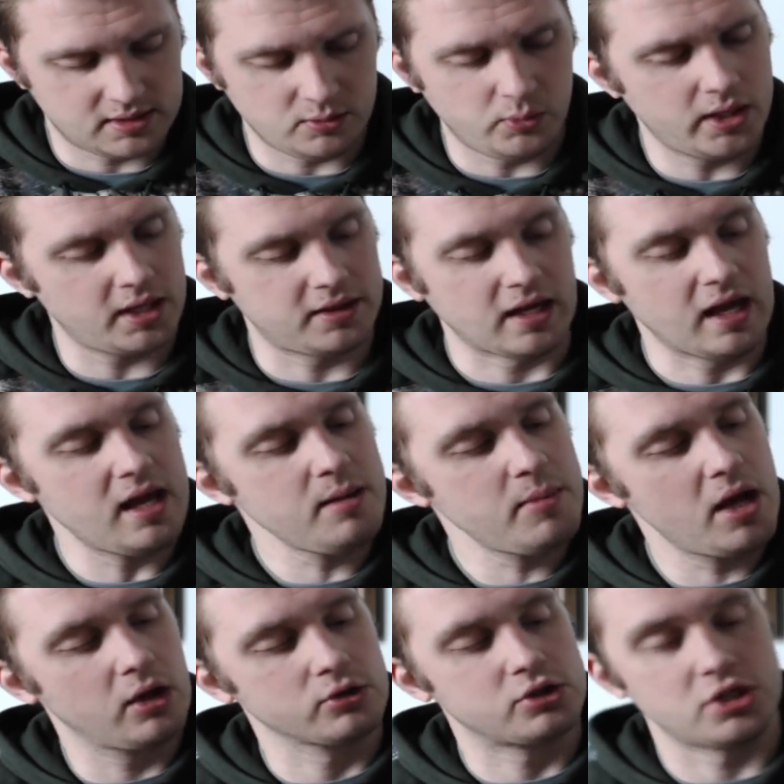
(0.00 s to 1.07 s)
You can see we got
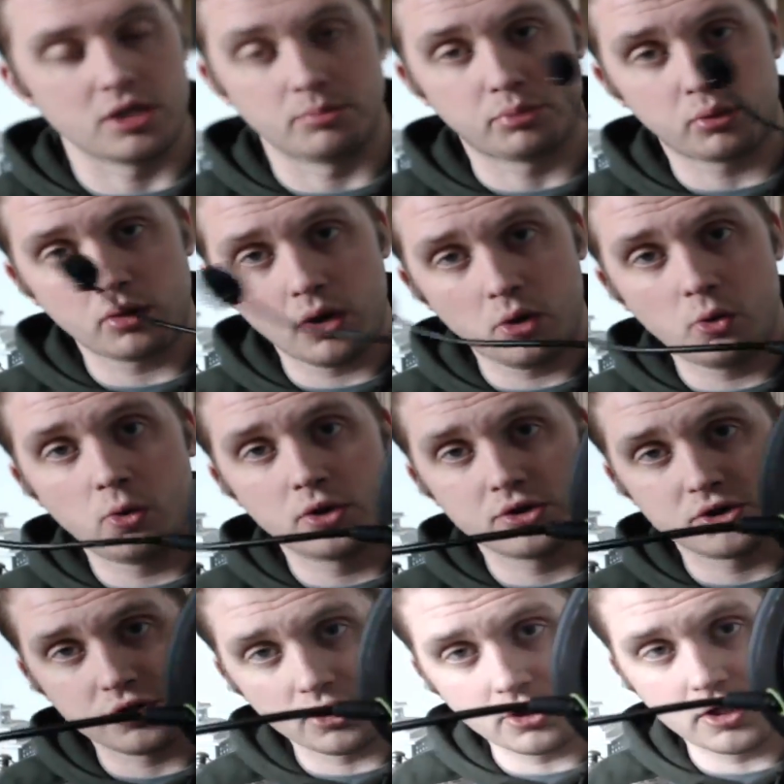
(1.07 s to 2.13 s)
the MLG
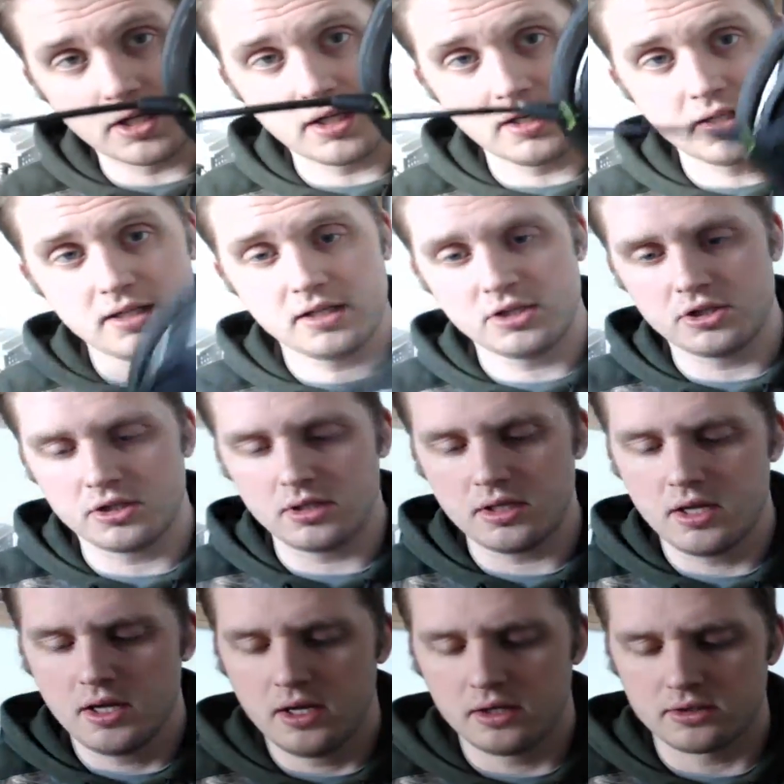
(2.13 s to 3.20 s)
Pro Circuit
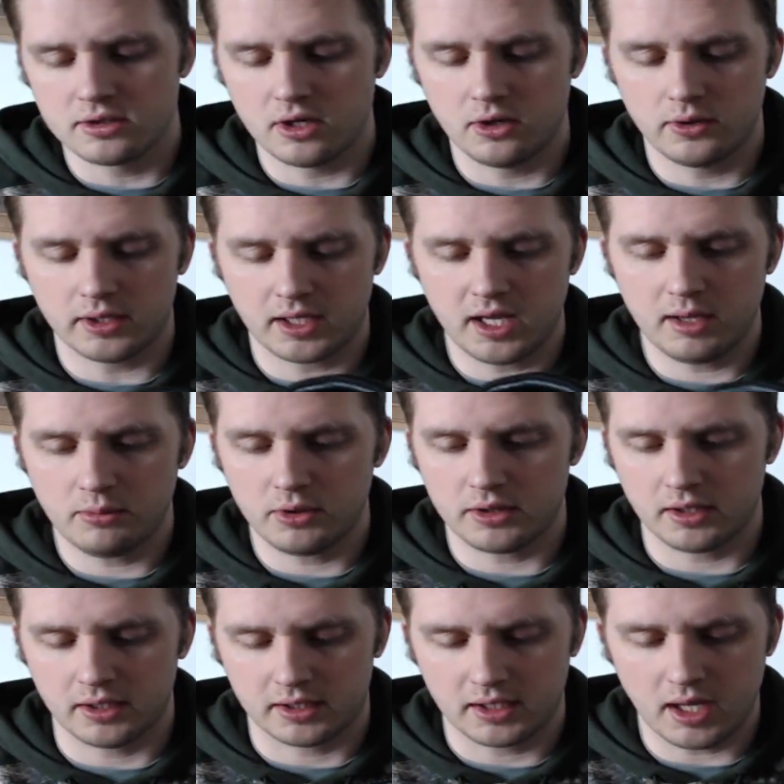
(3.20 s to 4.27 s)
Edition. So it
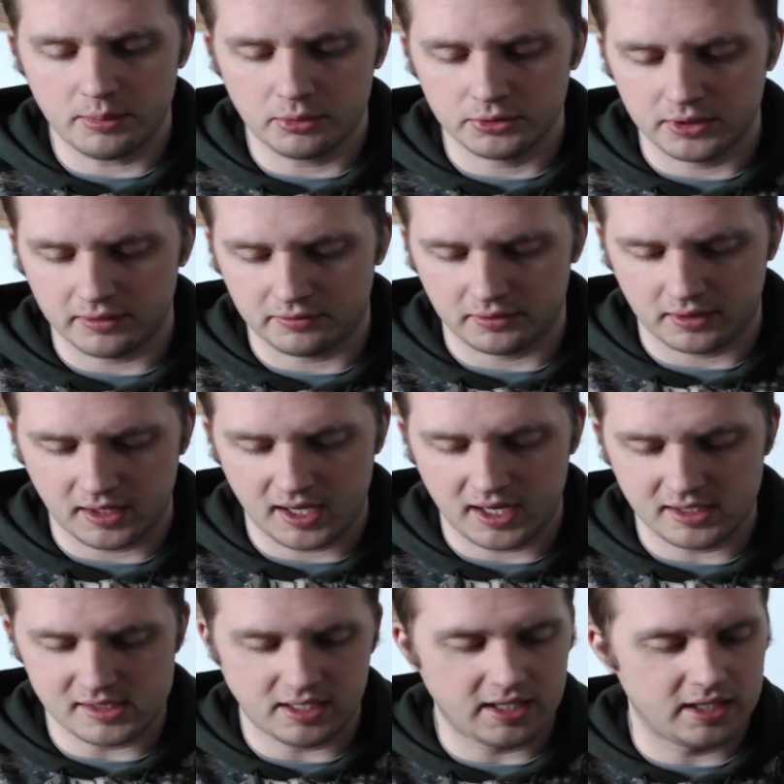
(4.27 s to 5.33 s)
came with a couple
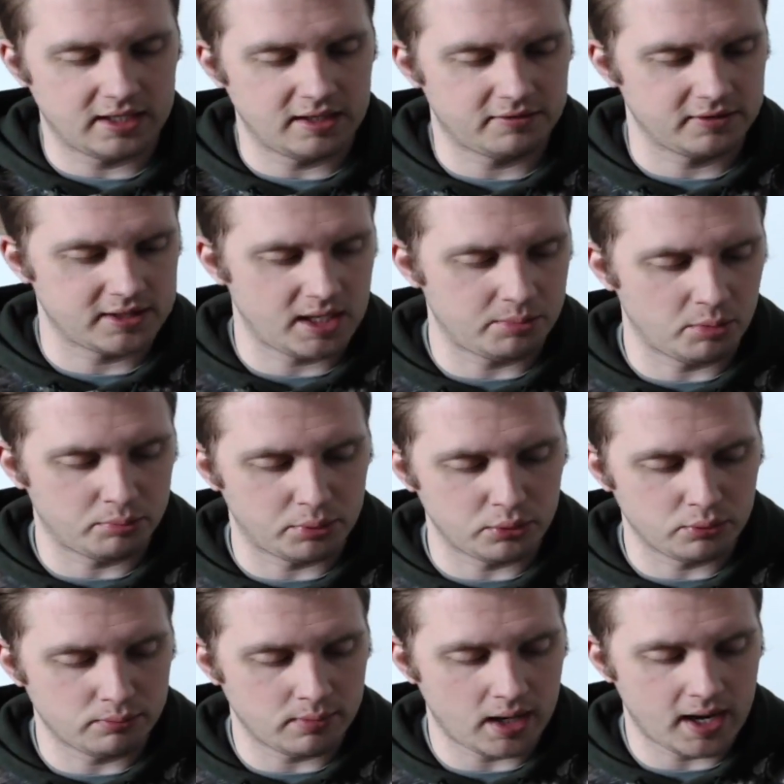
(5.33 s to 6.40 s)
different things. You got a different
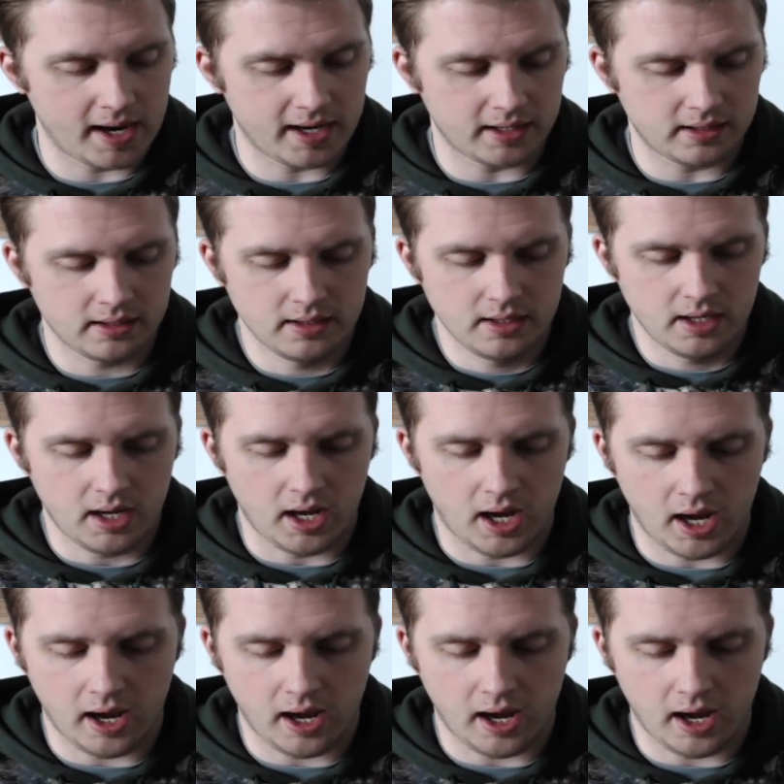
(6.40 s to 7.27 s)
type of boom mic.